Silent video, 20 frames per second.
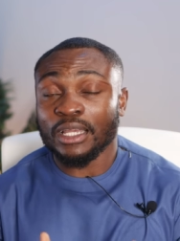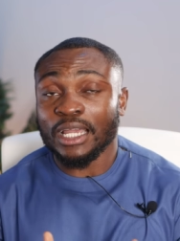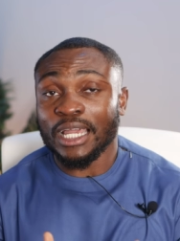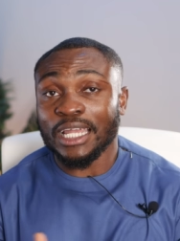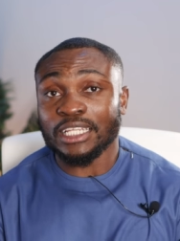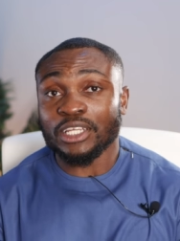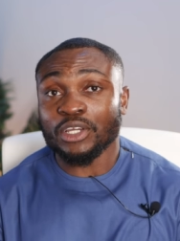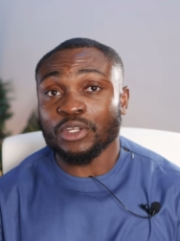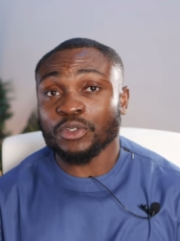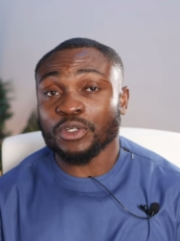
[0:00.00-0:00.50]

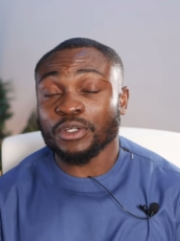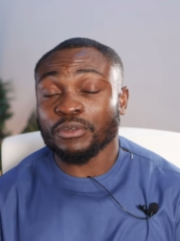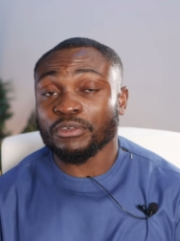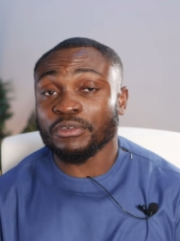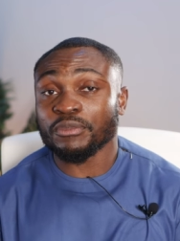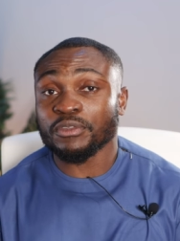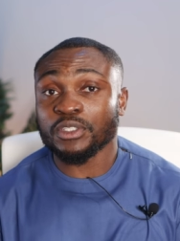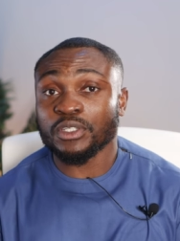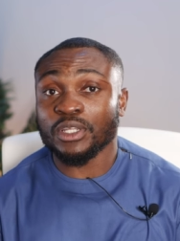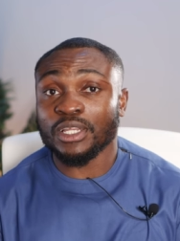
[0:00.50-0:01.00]
at
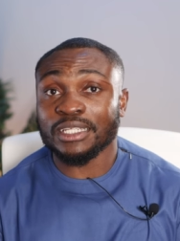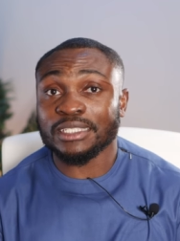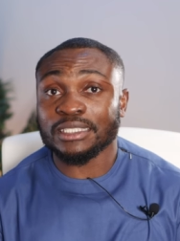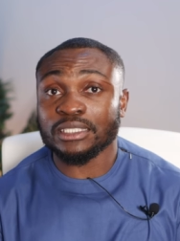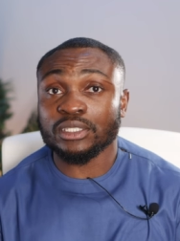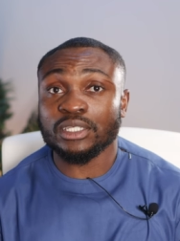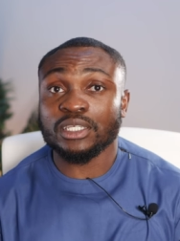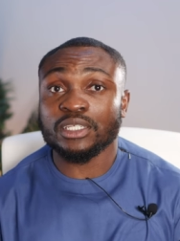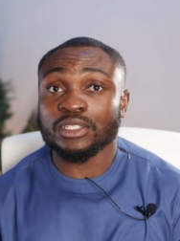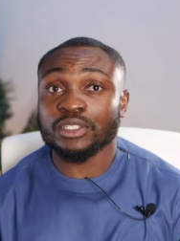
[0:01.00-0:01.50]

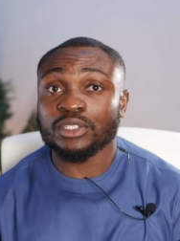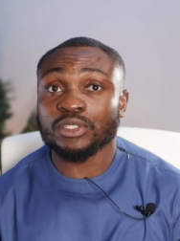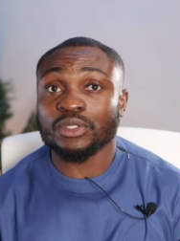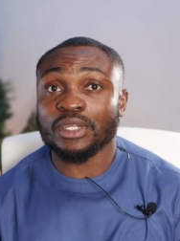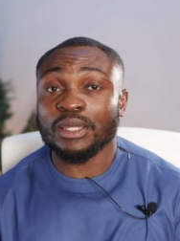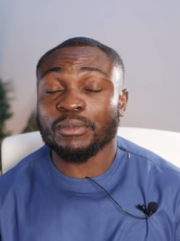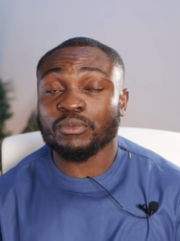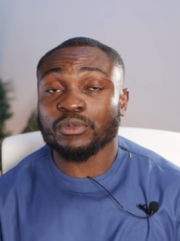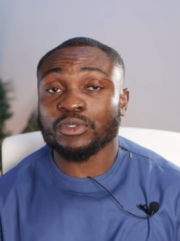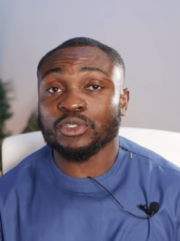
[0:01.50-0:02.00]
$150 each. So
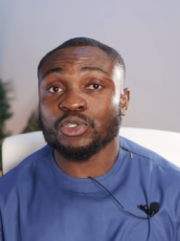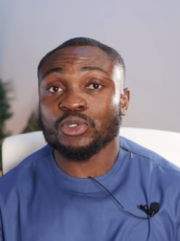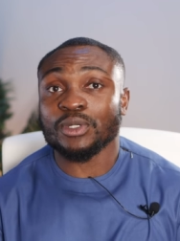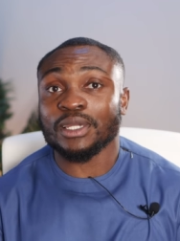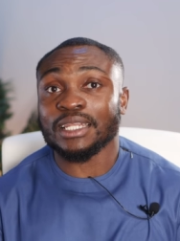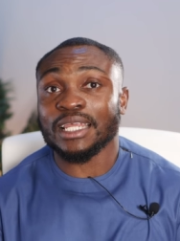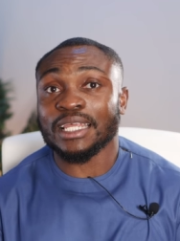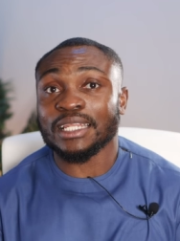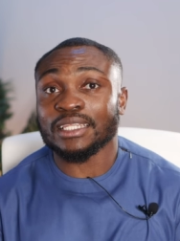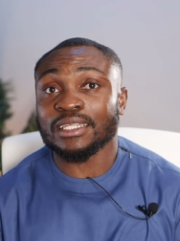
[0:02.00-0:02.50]
that puts you
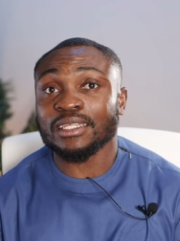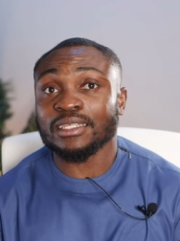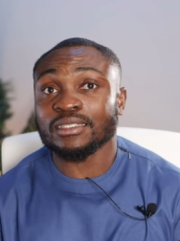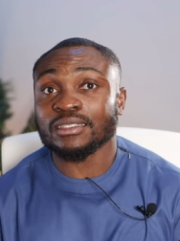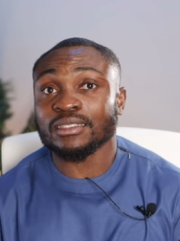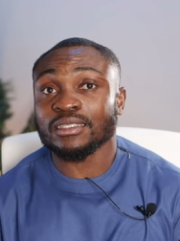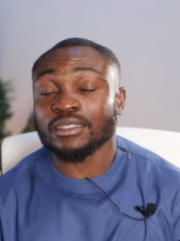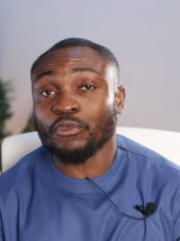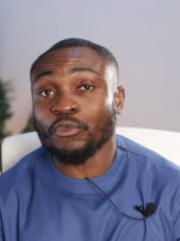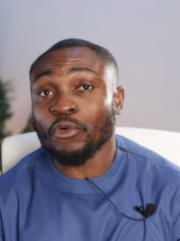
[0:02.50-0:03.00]
at at
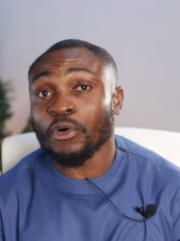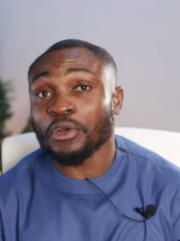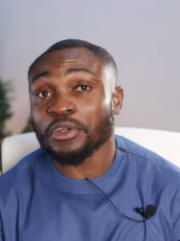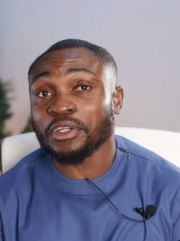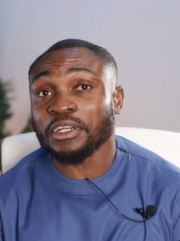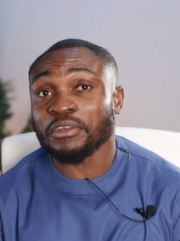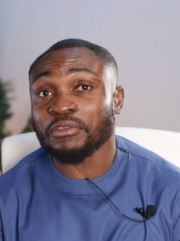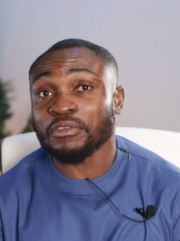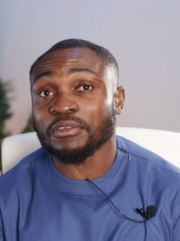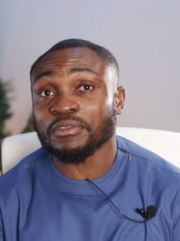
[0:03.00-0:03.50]
least
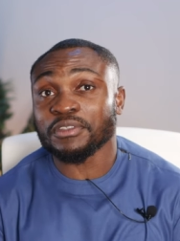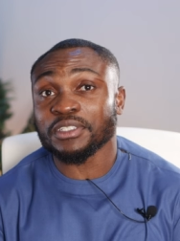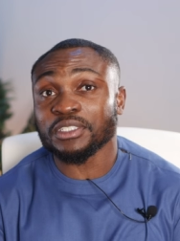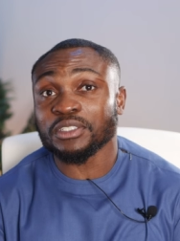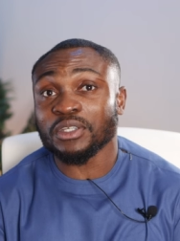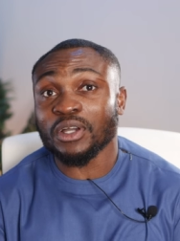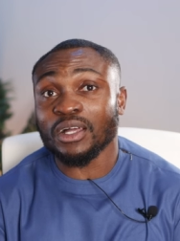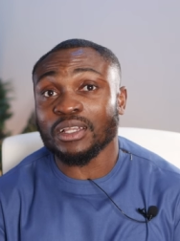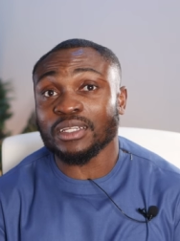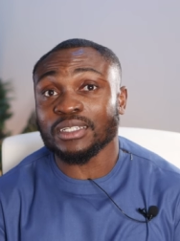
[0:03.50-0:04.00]

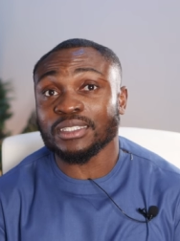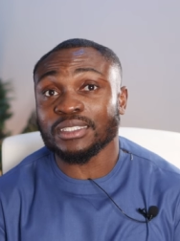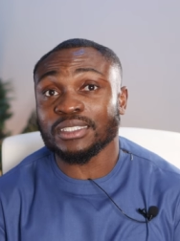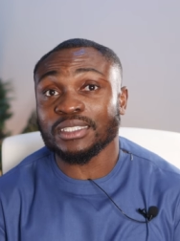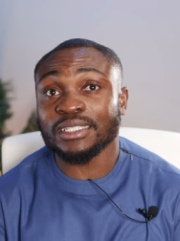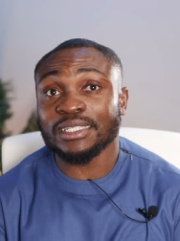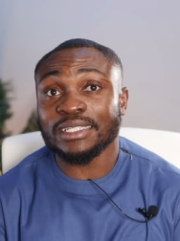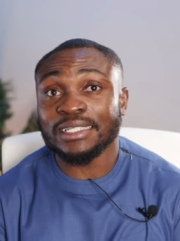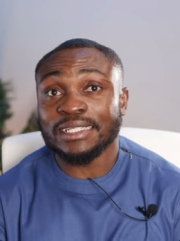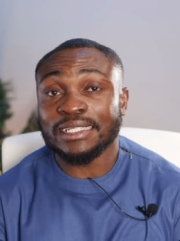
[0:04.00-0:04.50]

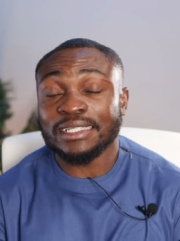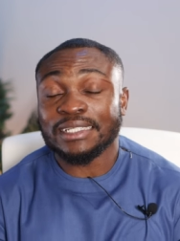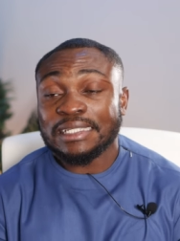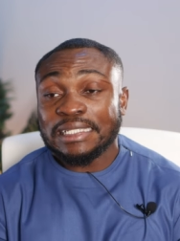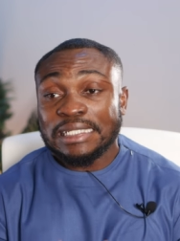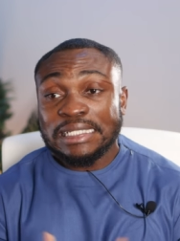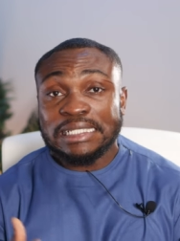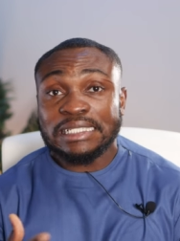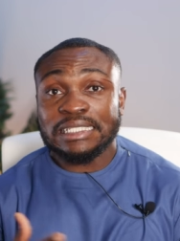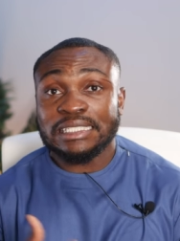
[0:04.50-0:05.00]
$450
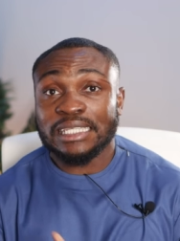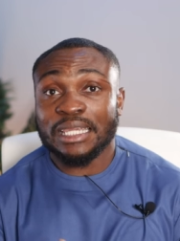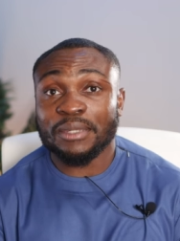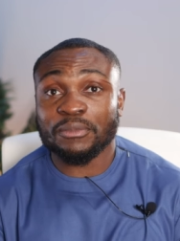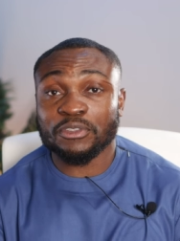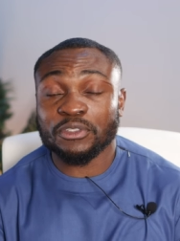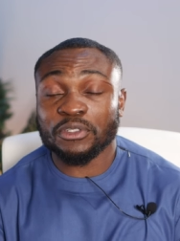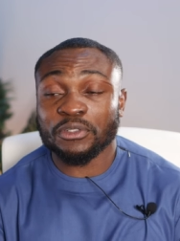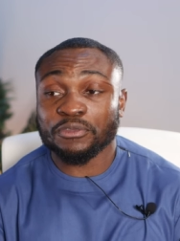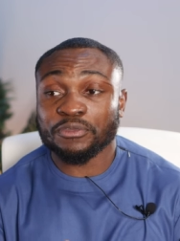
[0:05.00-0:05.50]
in
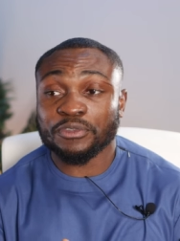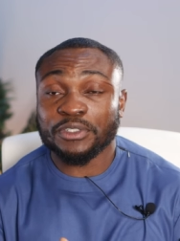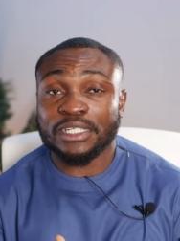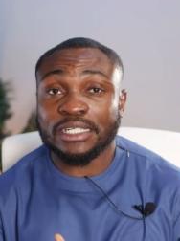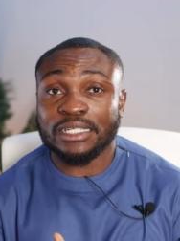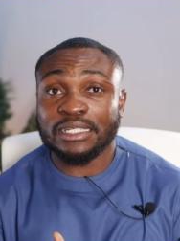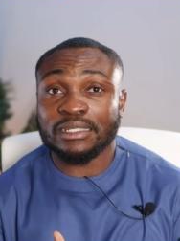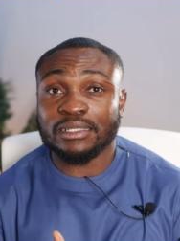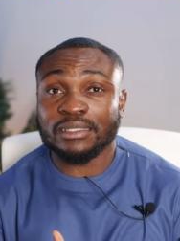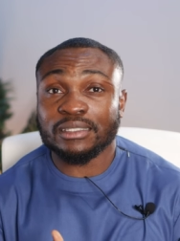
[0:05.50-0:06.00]
terms of
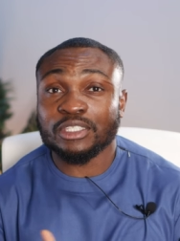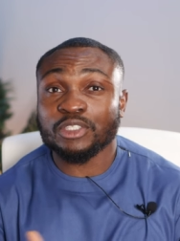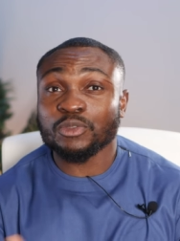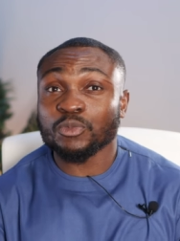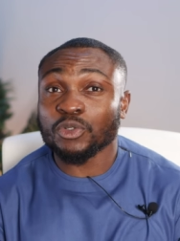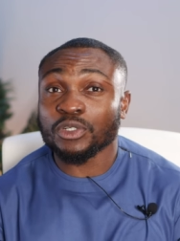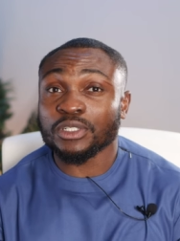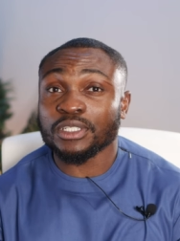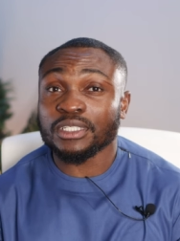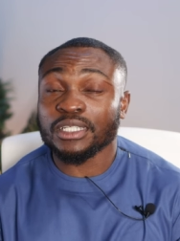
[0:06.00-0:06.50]
uh,
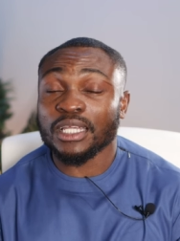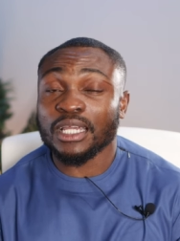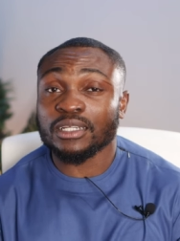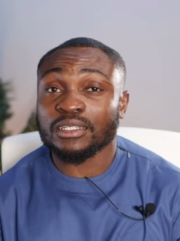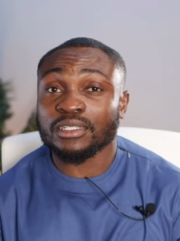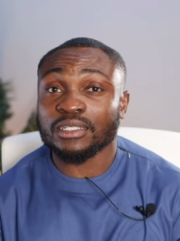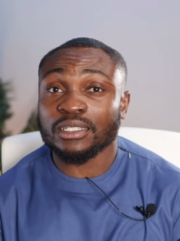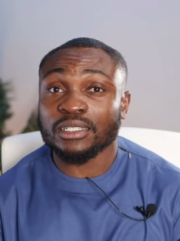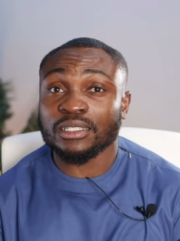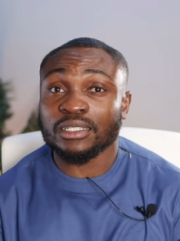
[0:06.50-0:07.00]
smoke
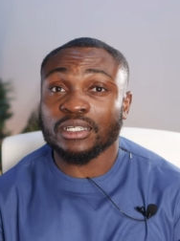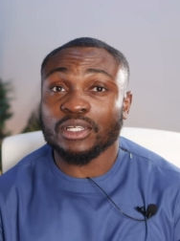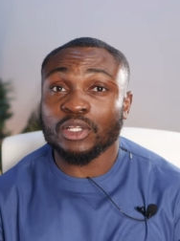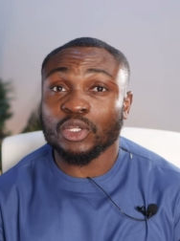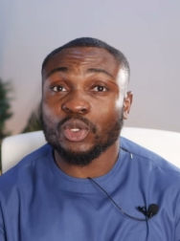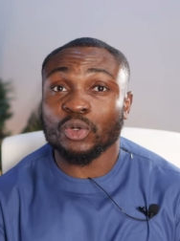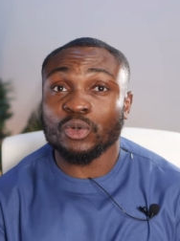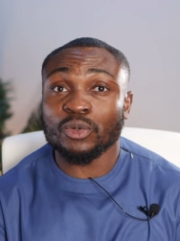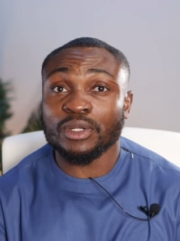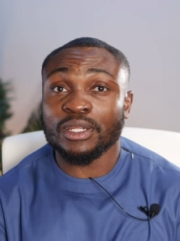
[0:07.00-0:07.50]
detector
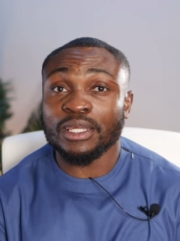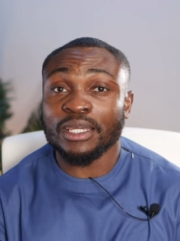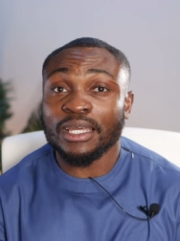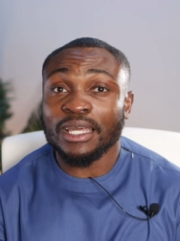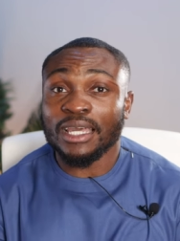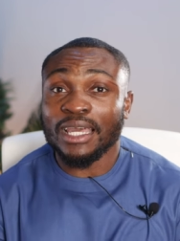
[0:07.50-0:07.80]
alone